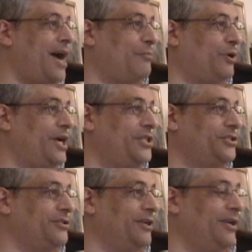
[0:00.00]

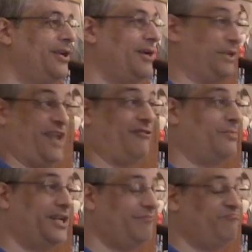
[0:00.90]
operation.
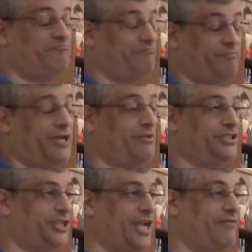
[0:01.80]
Everybody pretty
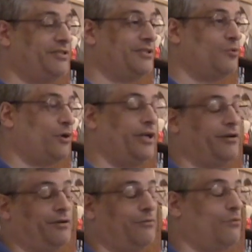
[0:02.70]
much shaves in the morning
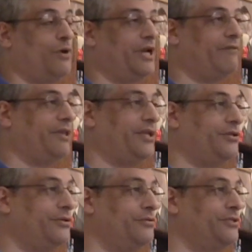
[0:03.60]
or whenever they
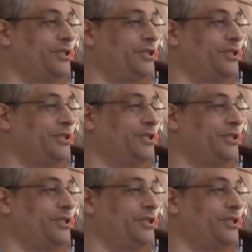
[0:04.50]
do.